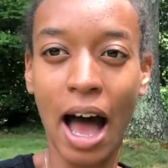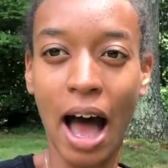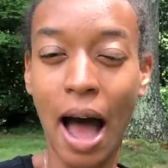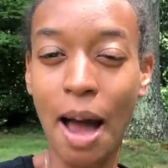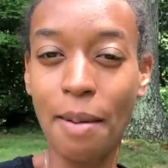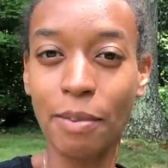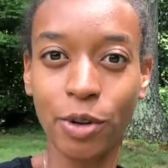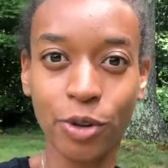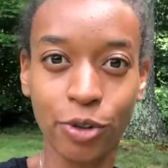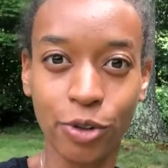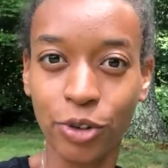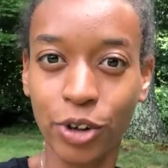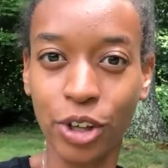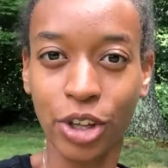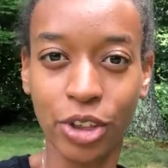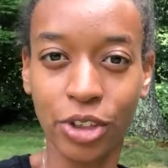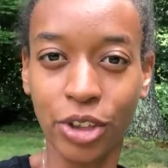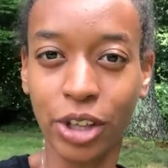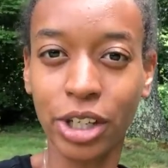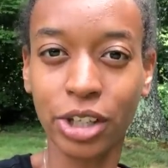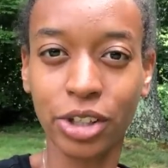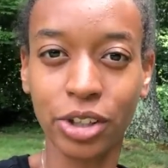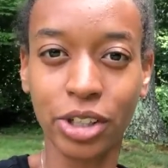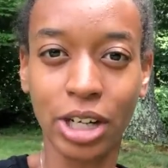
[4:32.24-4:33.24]
I'm a free
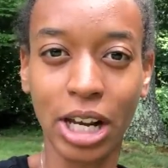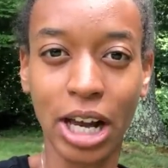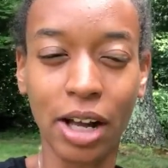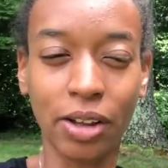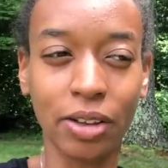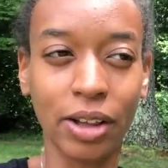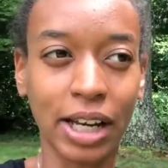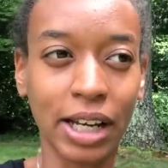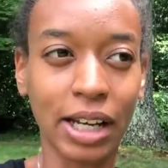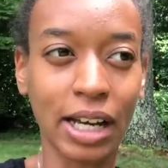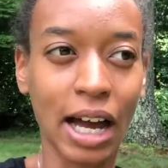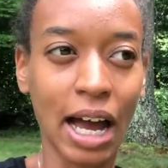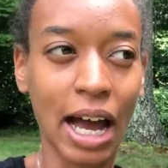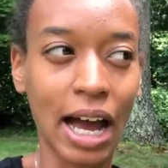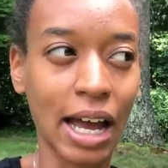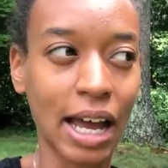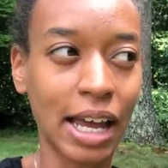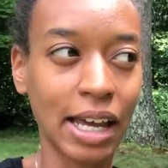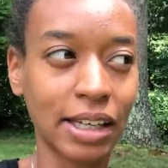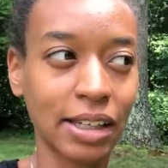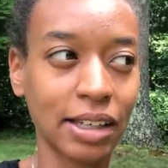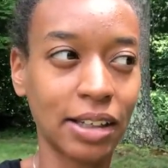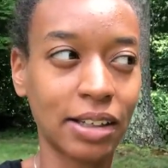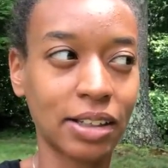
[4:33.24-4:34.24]
thinker now. Like,
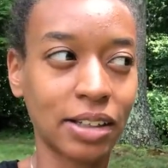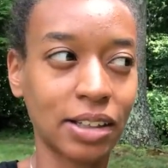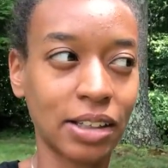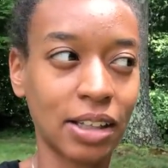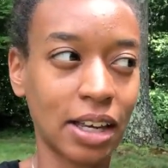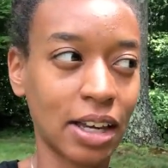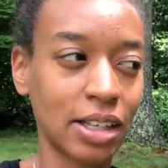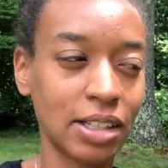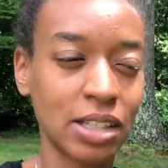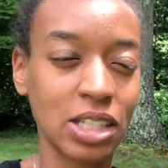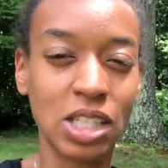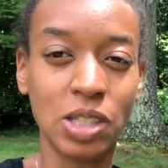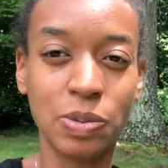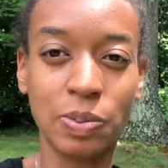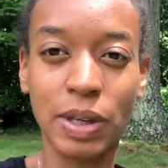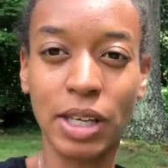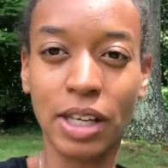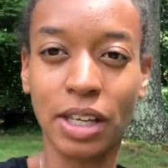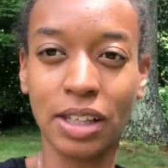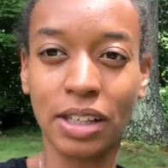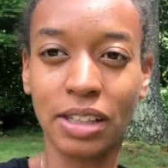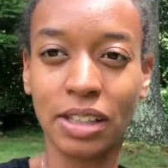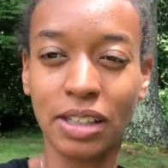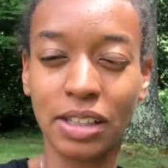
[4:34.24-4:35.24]
I can
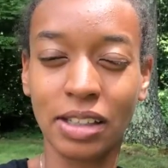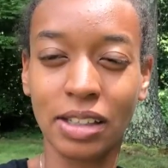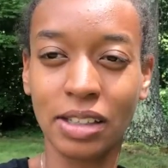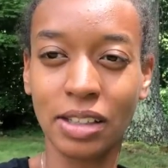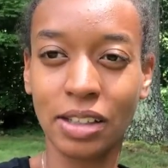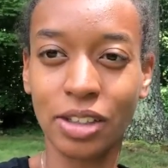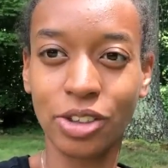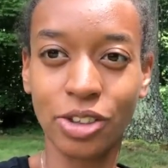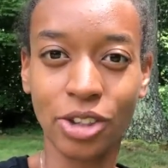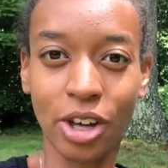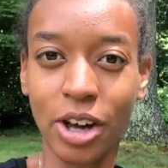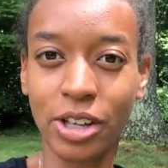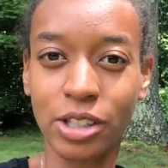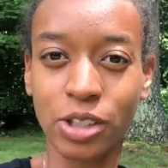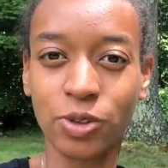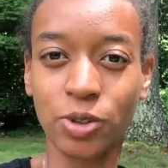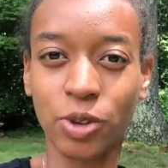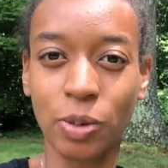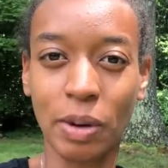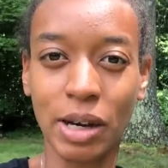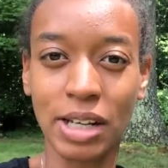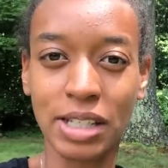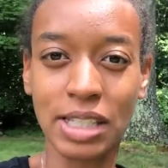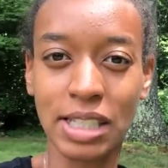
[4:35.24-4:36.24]
speak thoughts
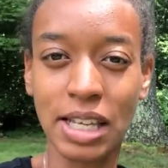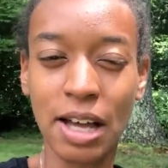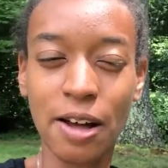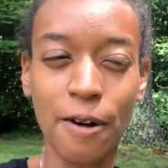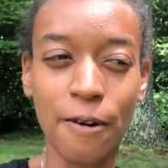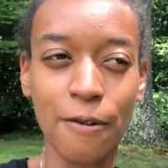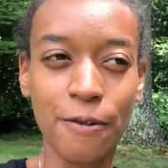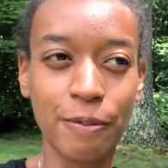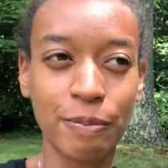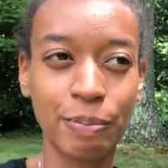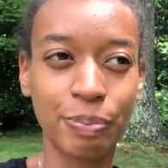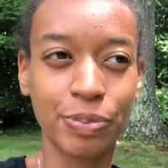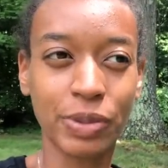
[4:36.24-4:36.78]
for myself.